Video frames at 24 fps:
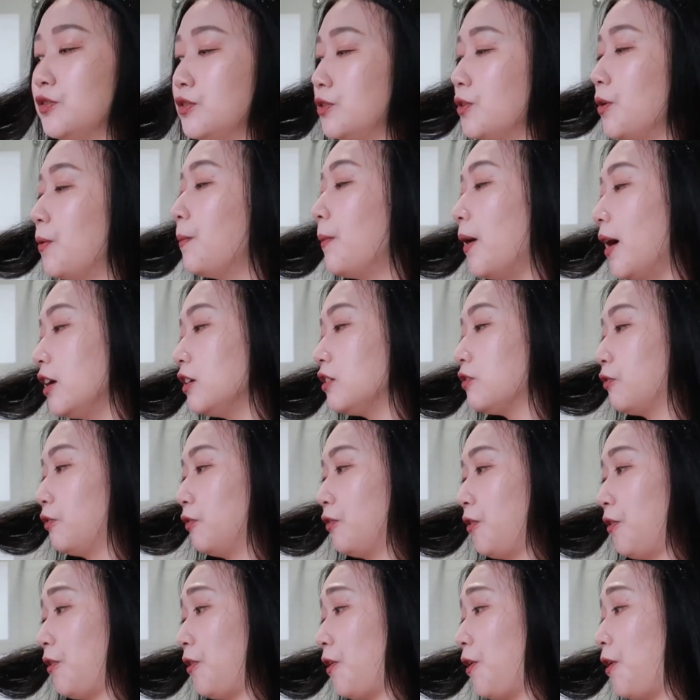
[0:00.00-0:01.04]
you so much
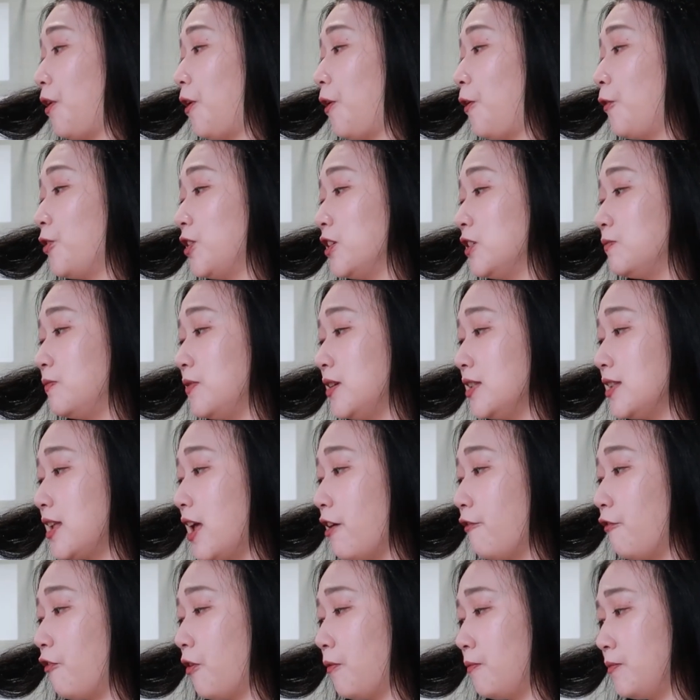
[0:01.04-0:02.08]
for always be
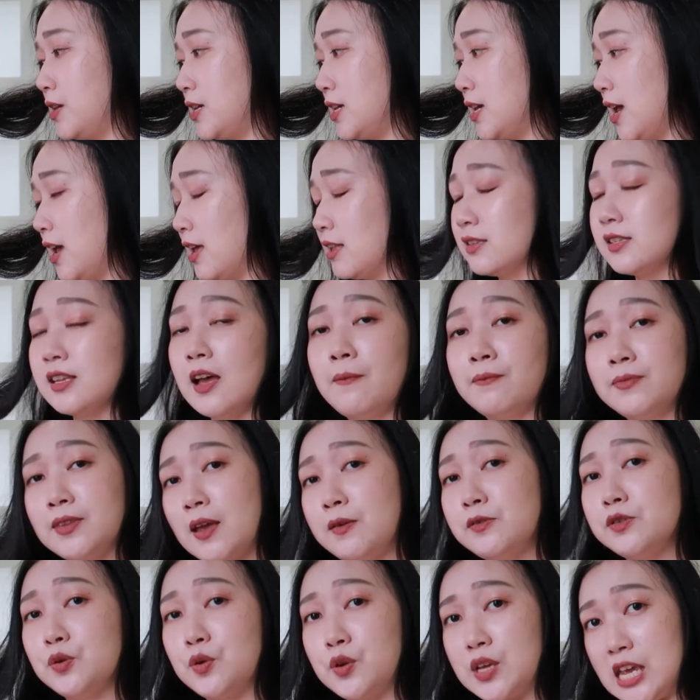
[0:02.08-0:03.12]
there for me and
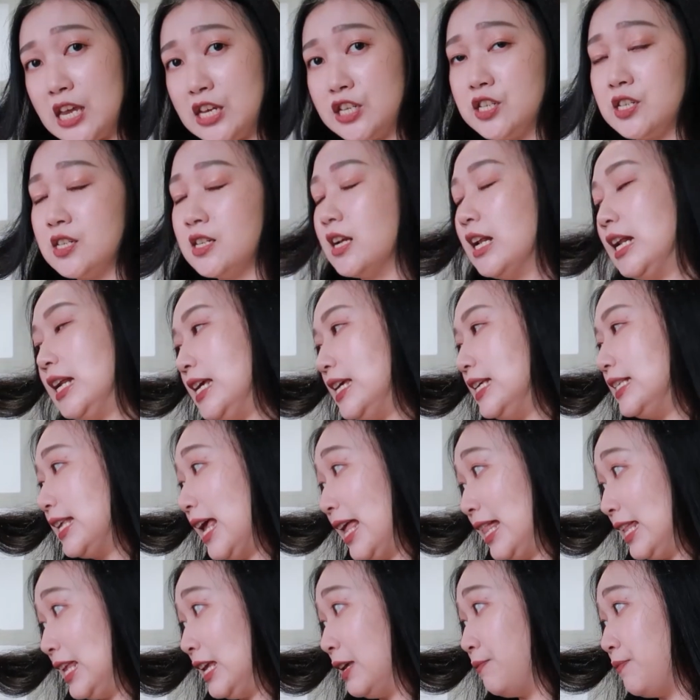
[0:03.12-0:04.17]
sometimes occasionally
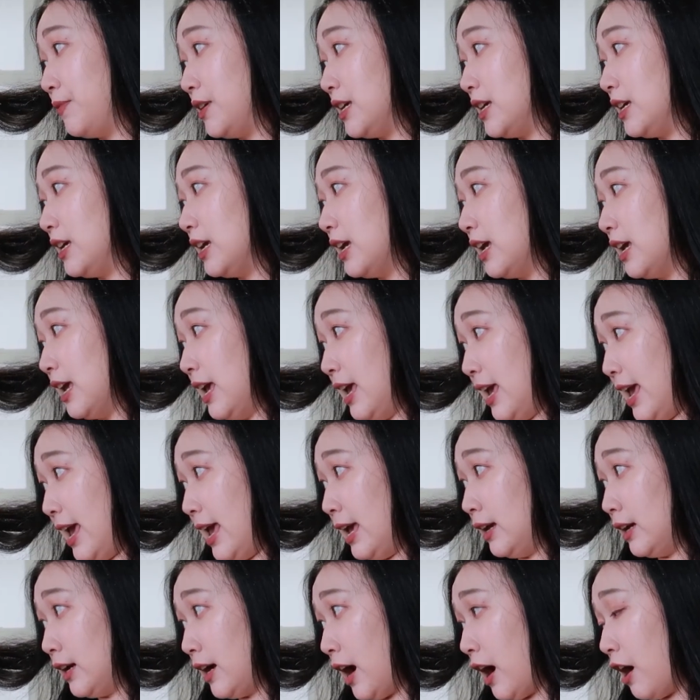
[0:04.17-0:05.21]
sending me
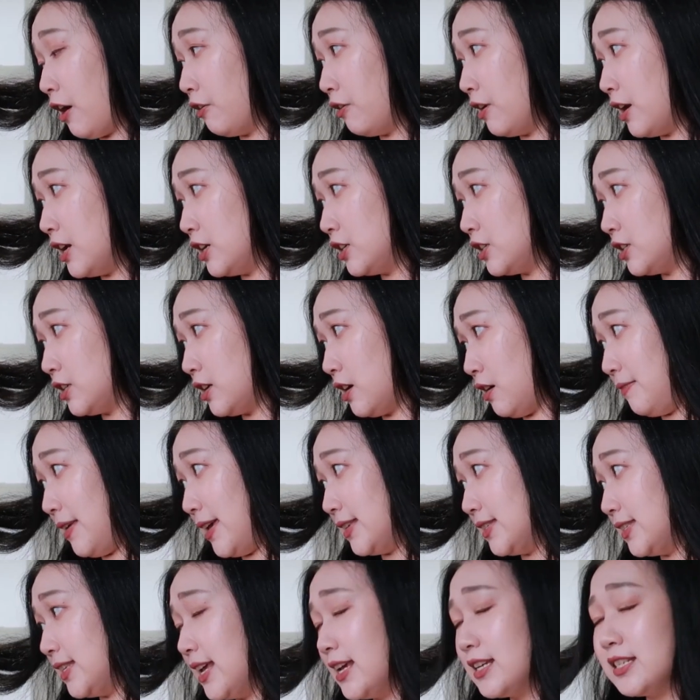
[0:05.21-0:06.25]
encourage
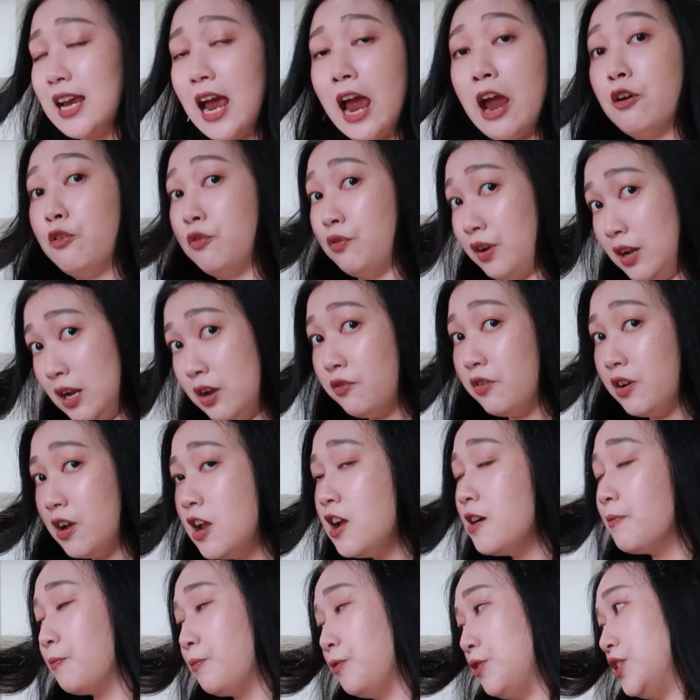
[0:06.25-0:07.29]
message. I
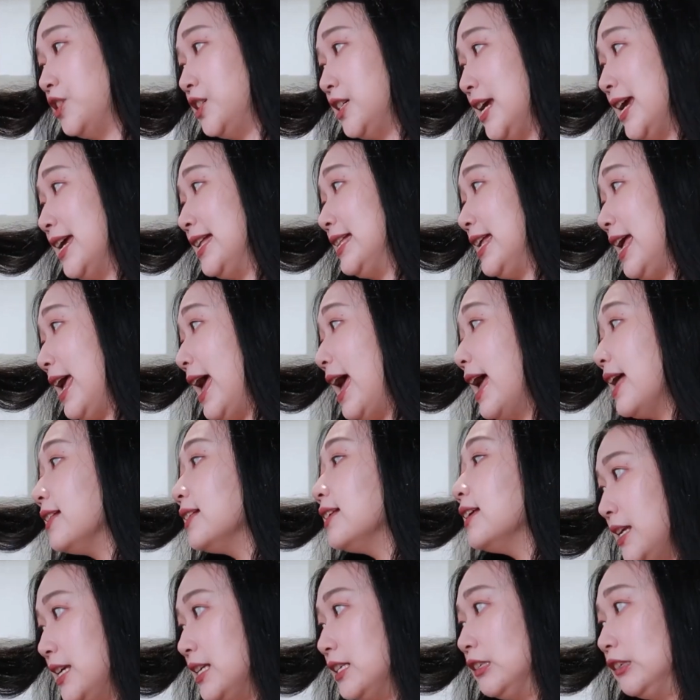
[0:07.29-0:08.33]
really appreciate that.
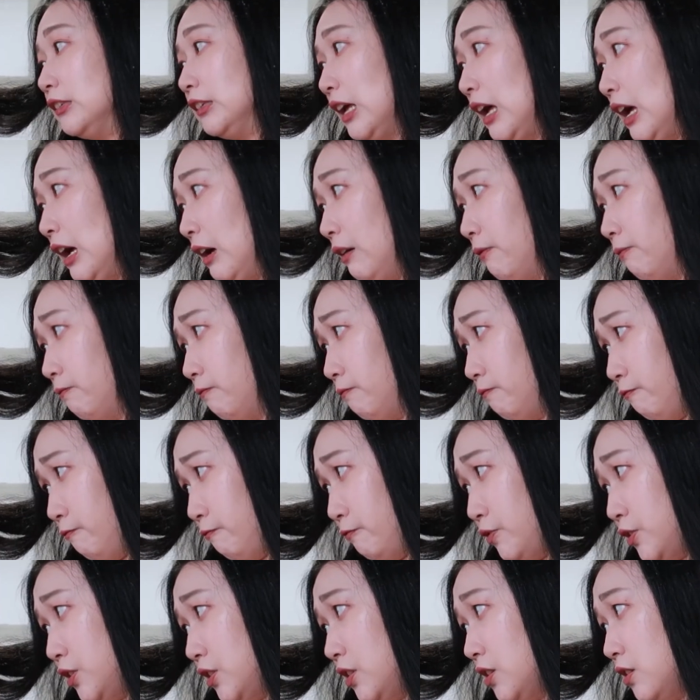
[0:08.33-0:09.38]
Please
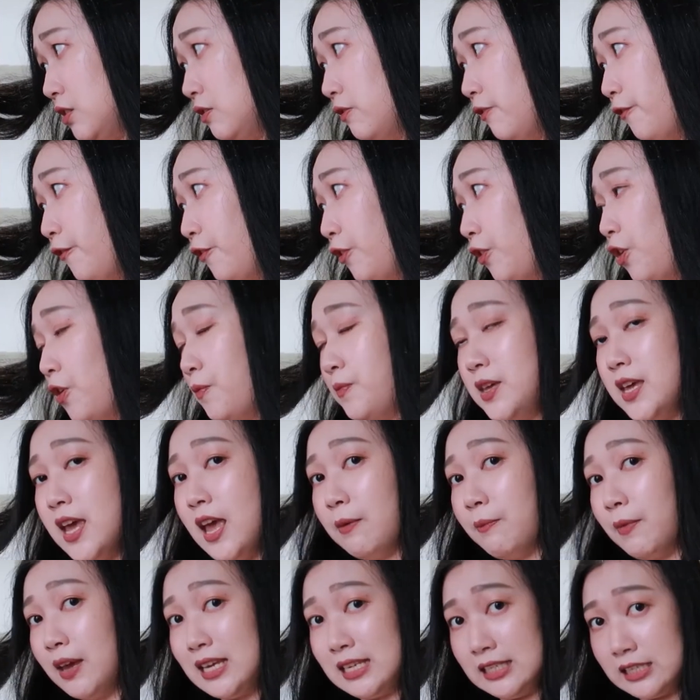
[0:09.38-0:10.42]
still follow me
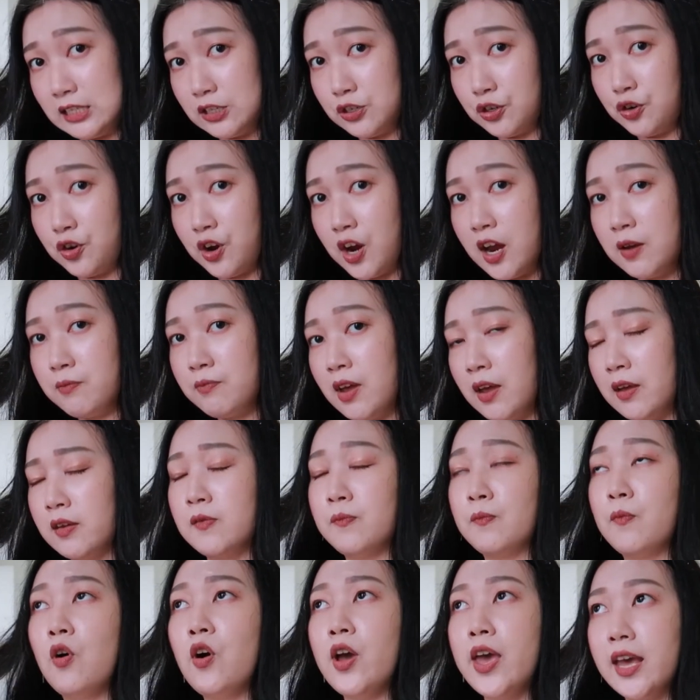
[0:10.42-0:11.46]
at my Instagram. I
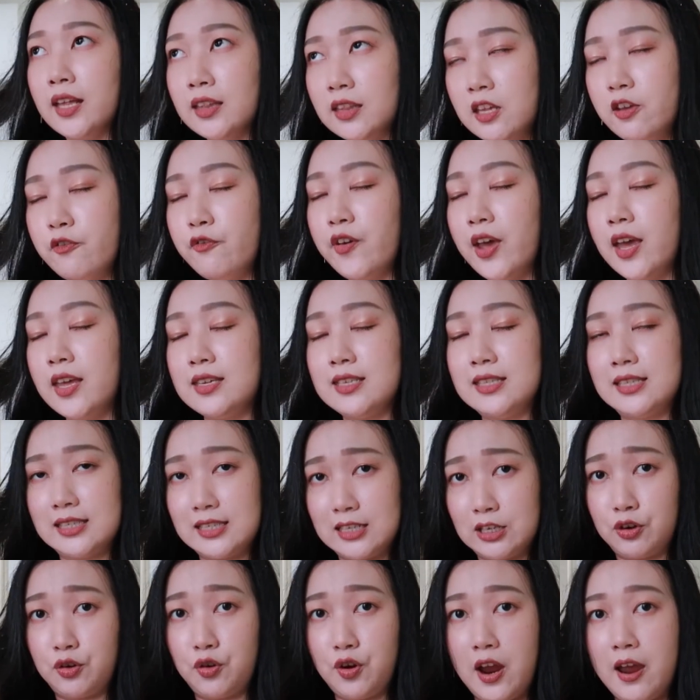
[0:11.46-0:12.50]
am more active at
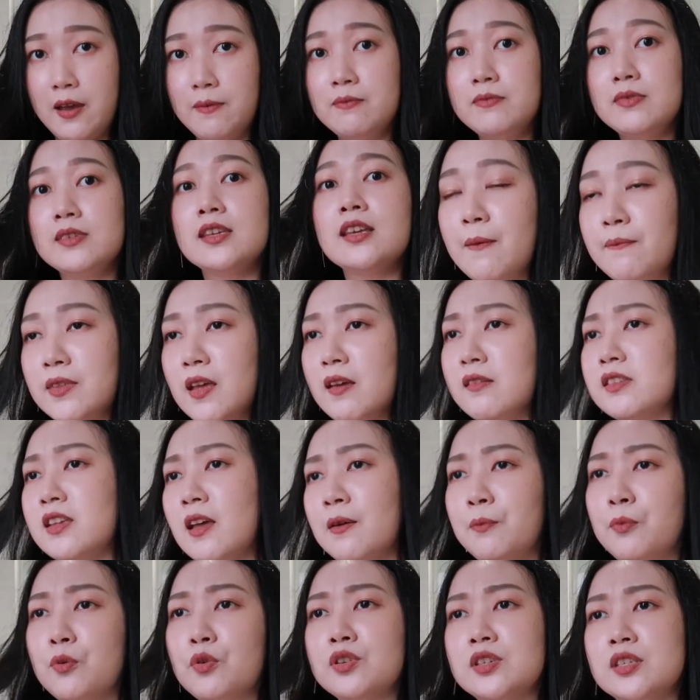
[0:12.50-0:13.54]
Instagram. Sometimes
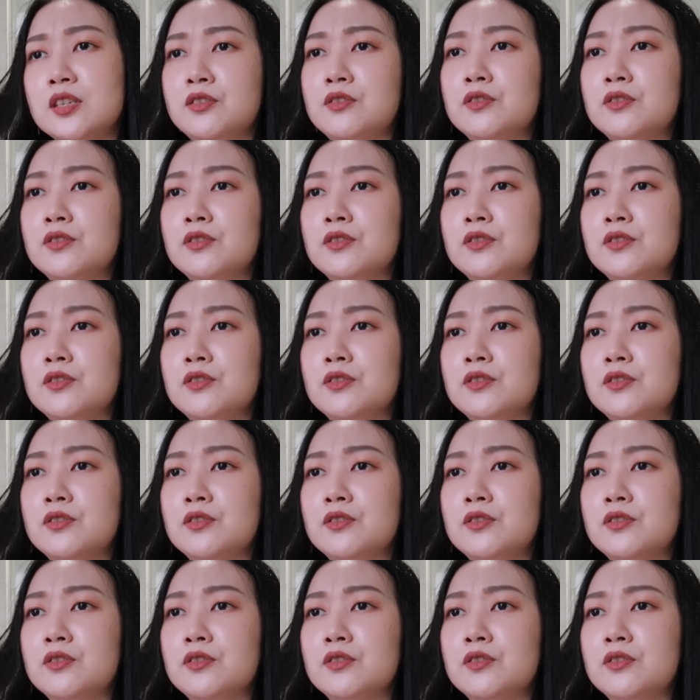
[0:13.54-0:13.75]
I post